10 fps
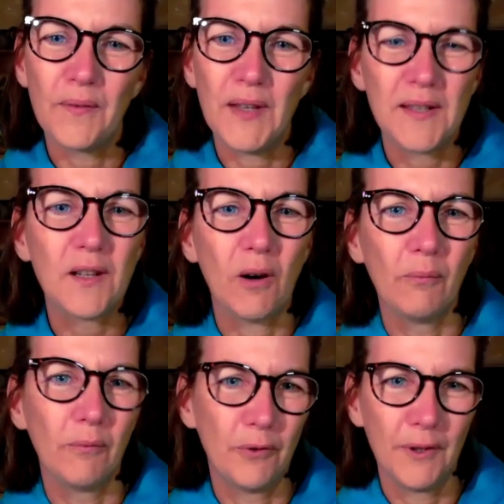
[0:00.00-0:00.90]
this
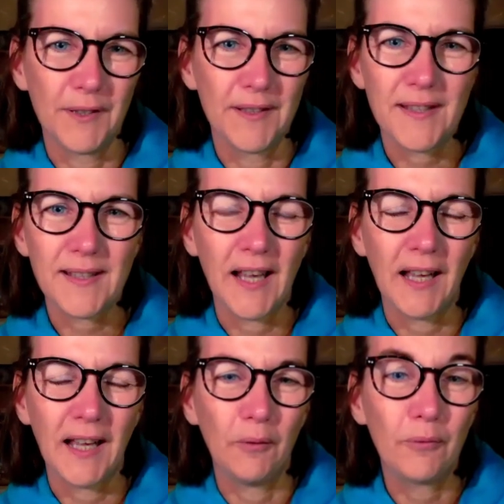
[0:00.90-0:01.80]
conference
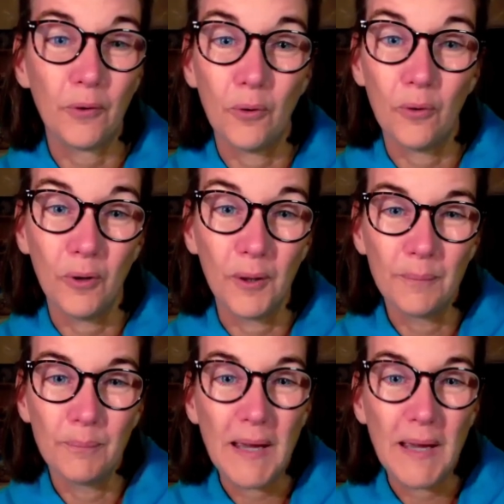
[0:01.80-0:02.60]
and for